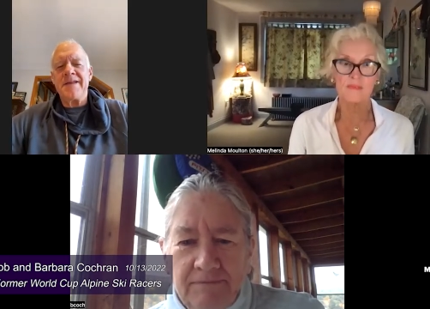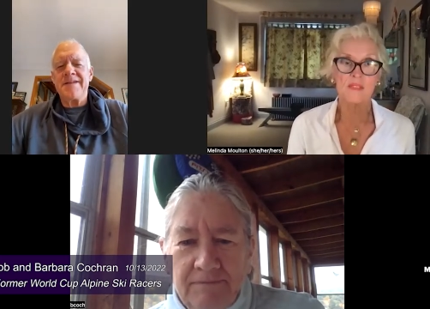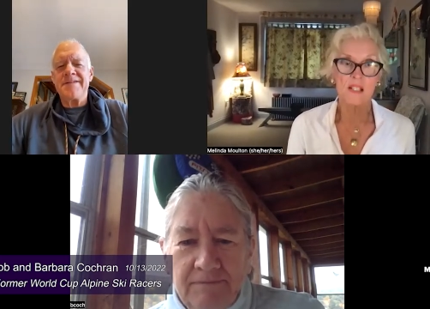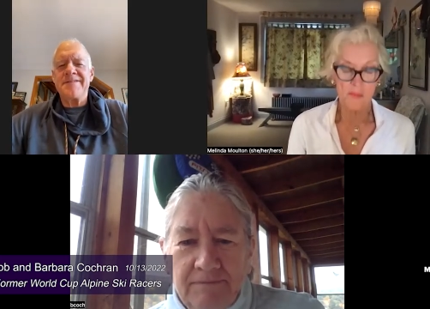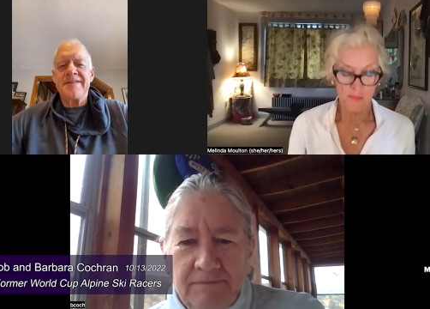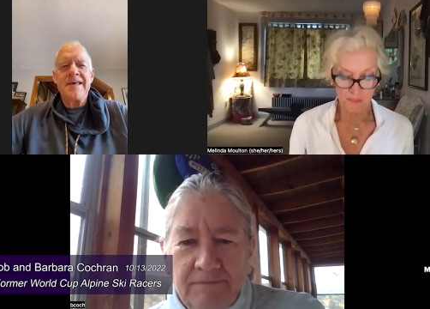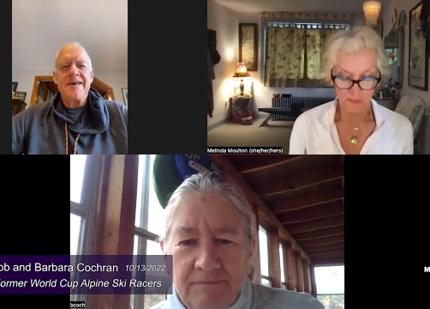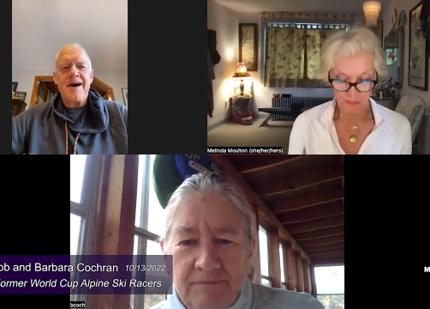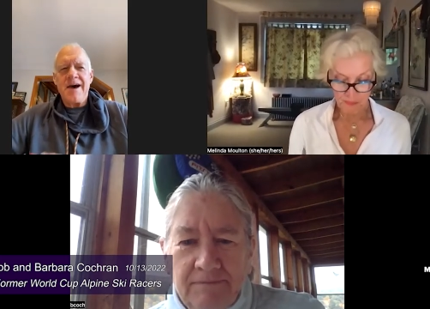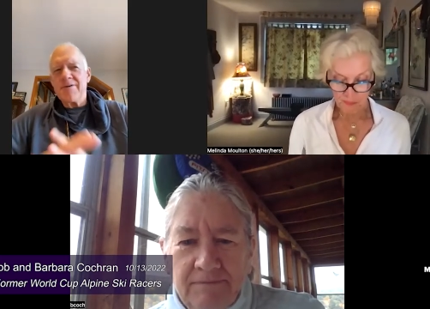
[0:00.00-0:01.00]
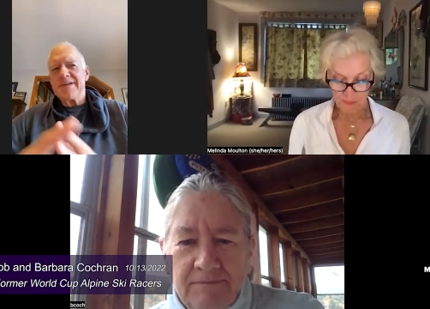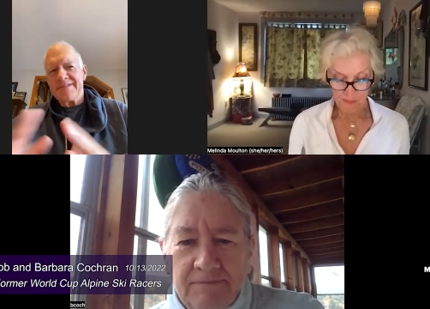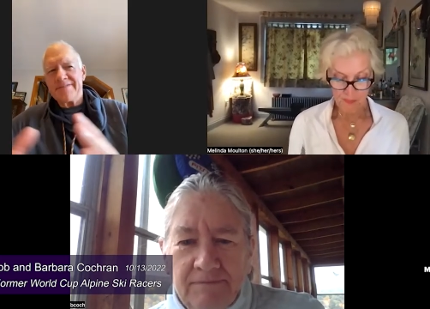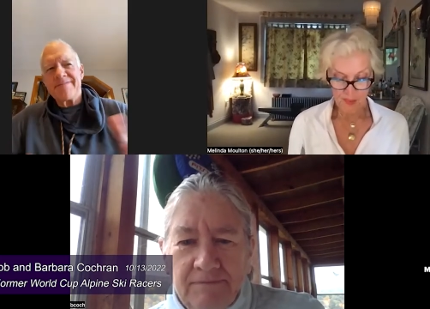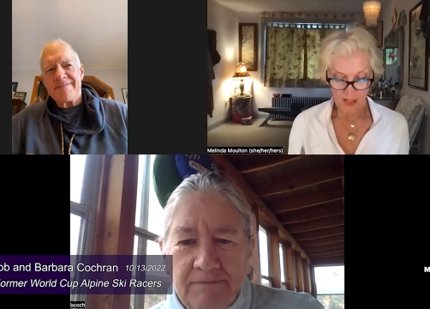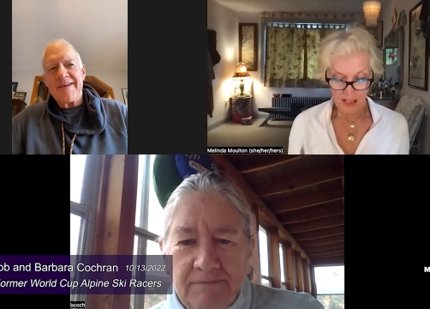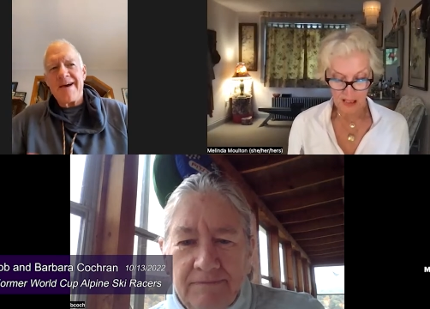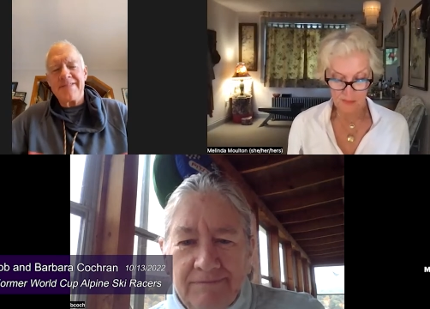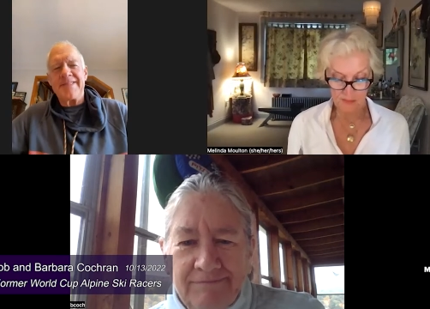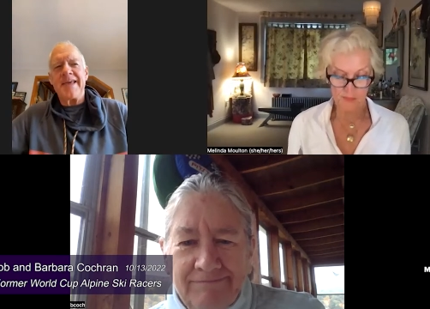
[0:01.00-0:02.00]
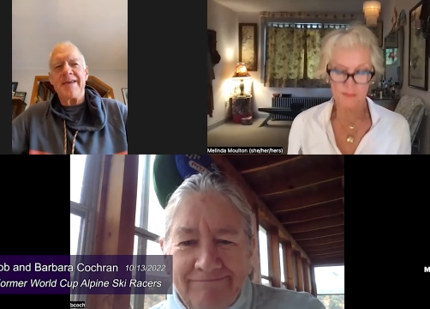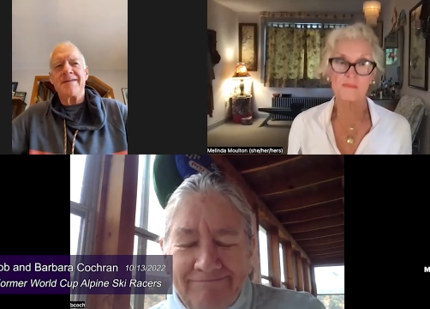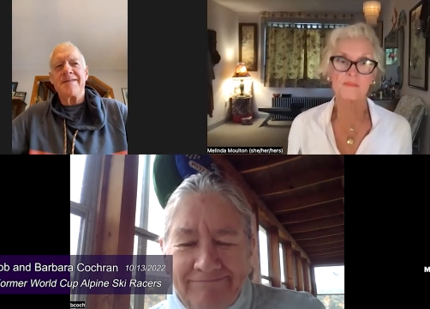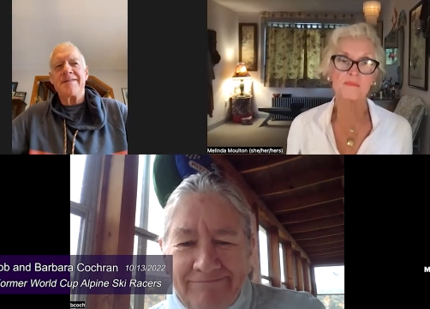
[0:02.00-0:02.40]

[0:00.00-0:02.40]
Speaker 1: it. I always I think